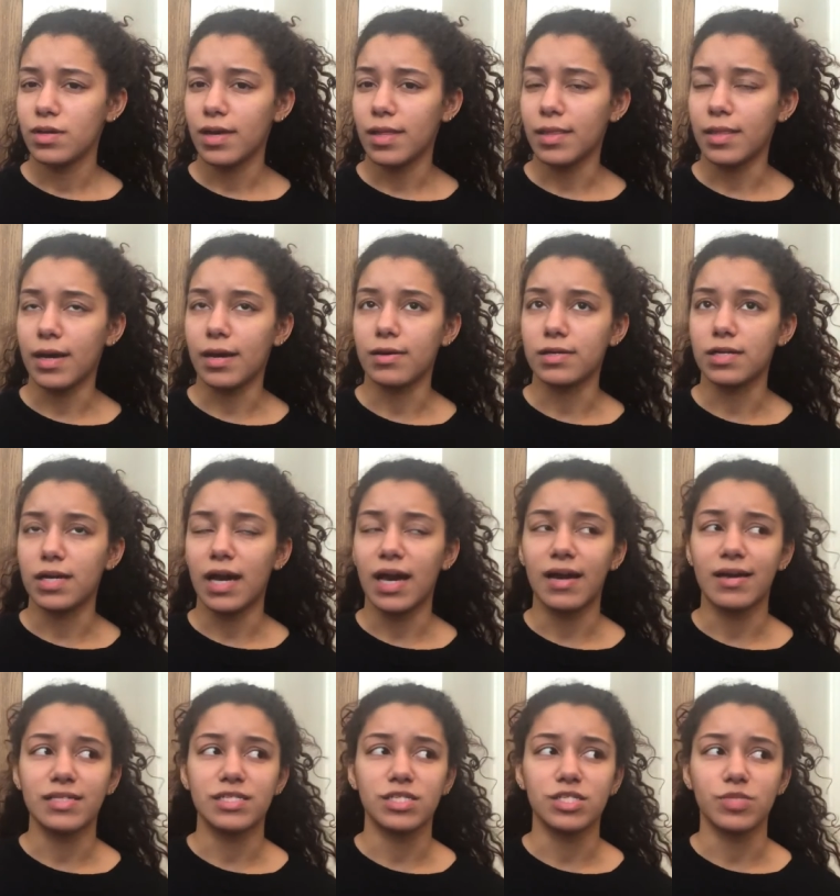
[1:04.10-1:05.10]
And now
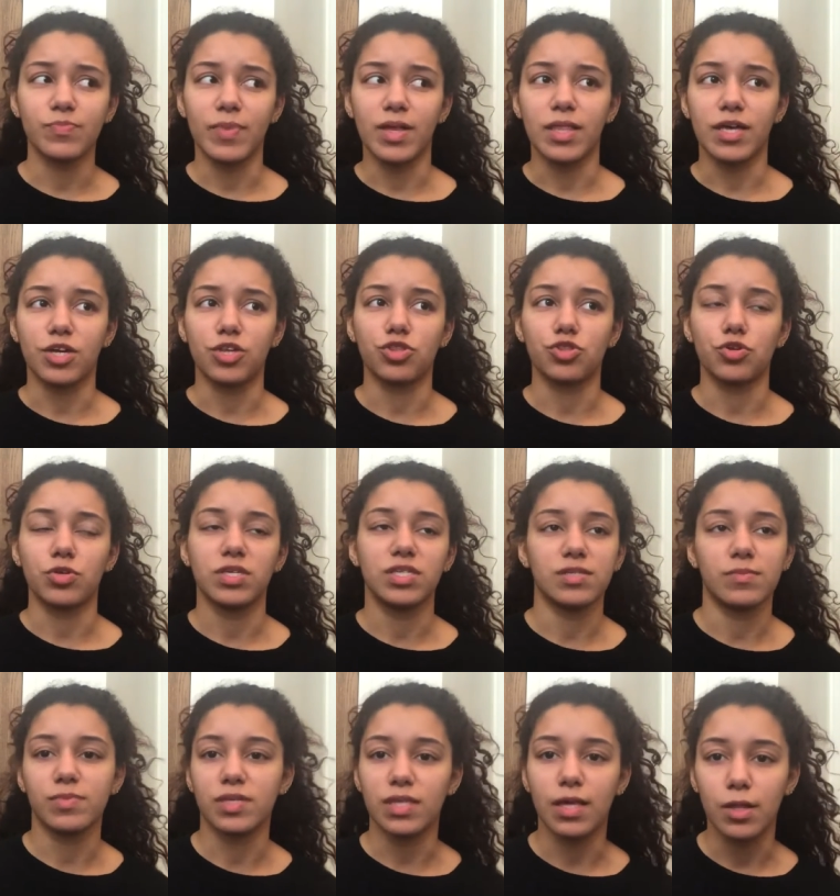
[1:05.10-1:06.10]
I, just spent like 30
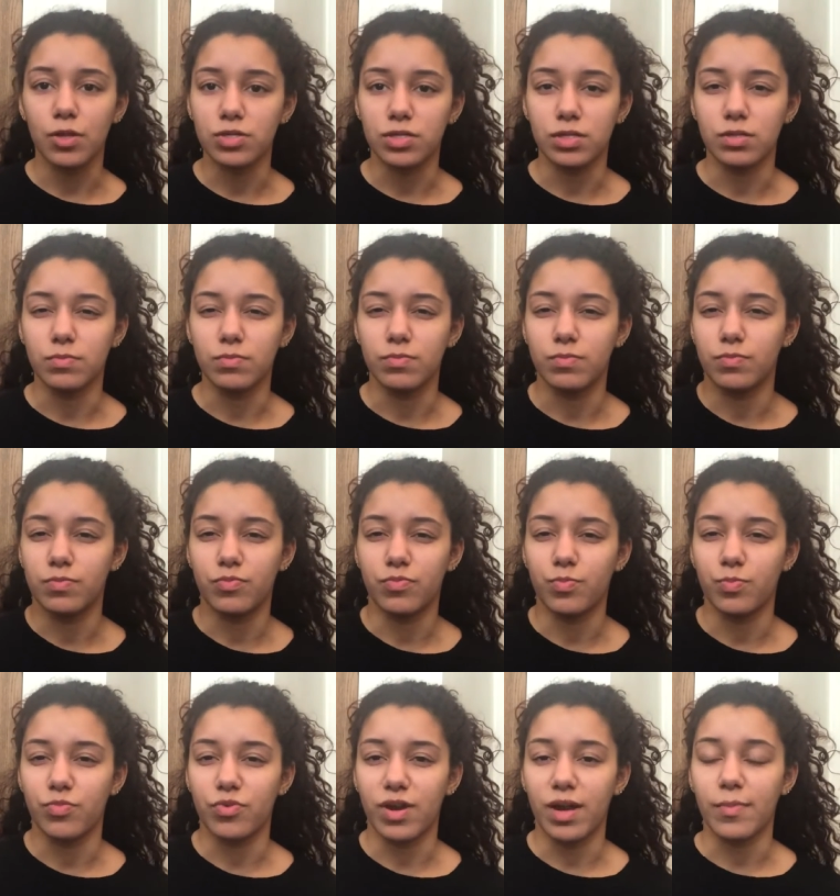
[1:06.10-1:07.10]
something dollars on a
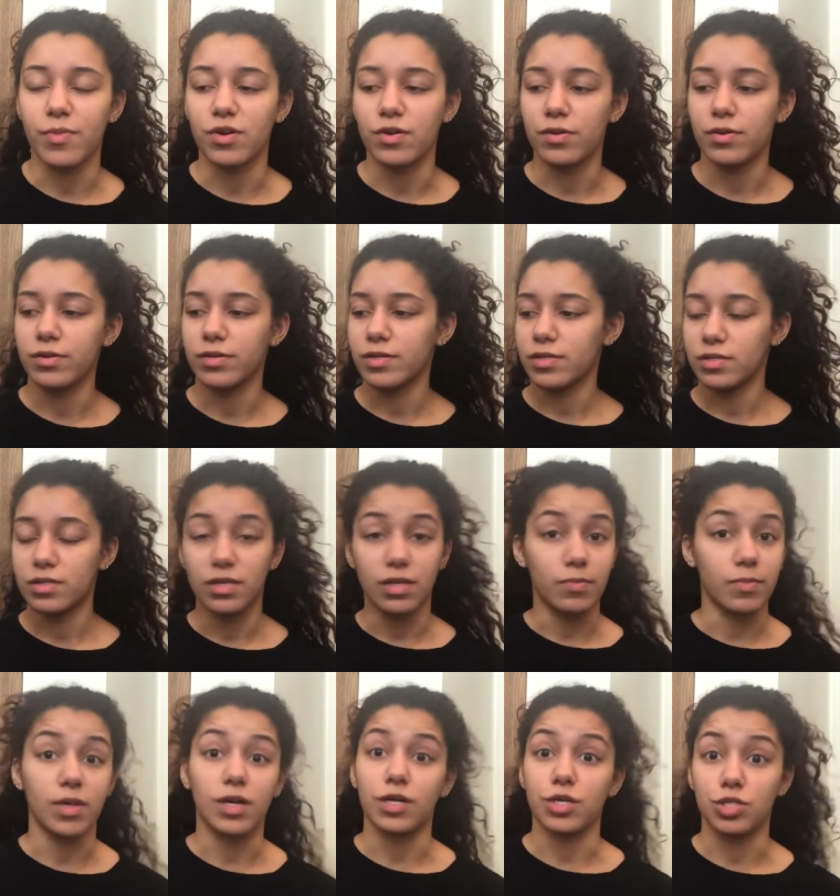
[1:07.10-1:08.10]
primer that
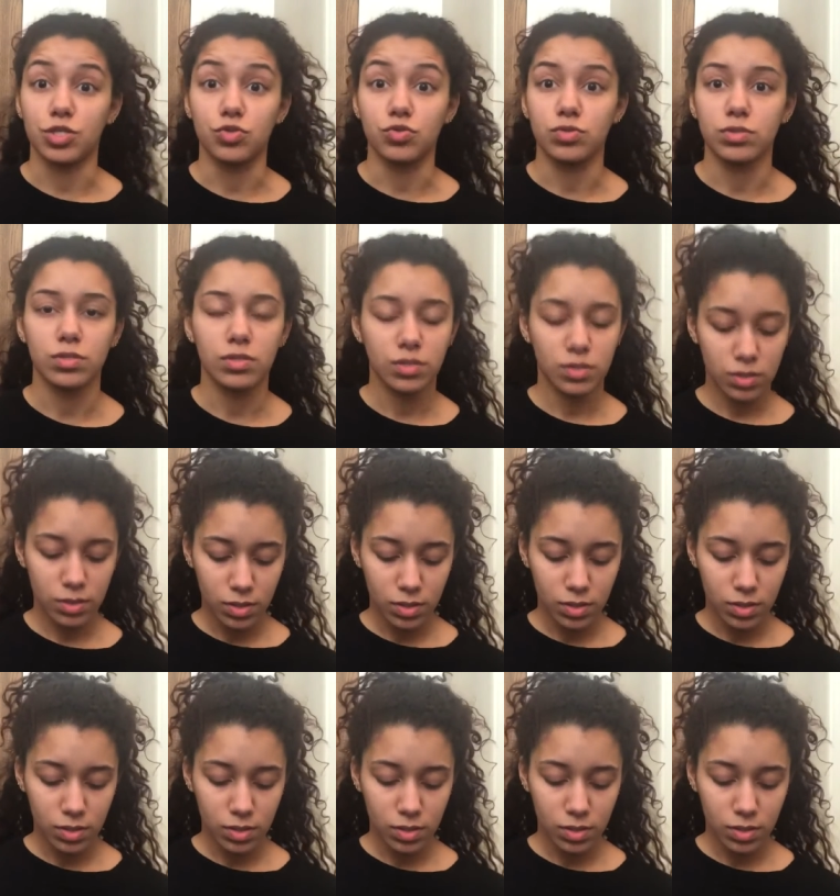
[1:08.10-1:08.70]
I'm not going to use.